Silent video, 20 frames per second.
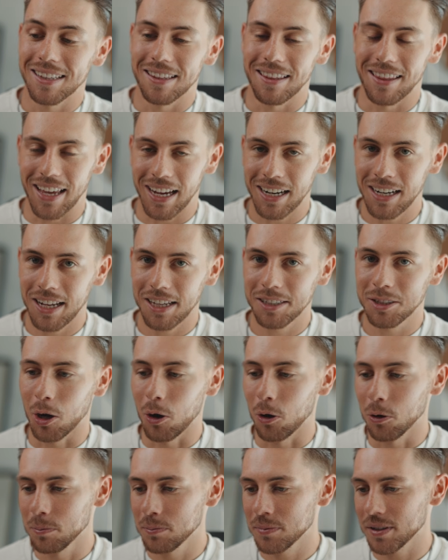Then it
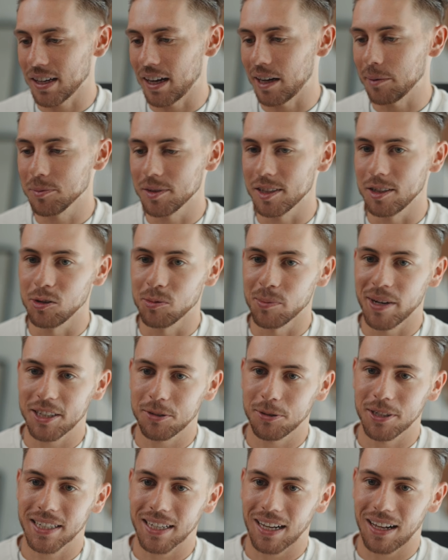opens up the lumetri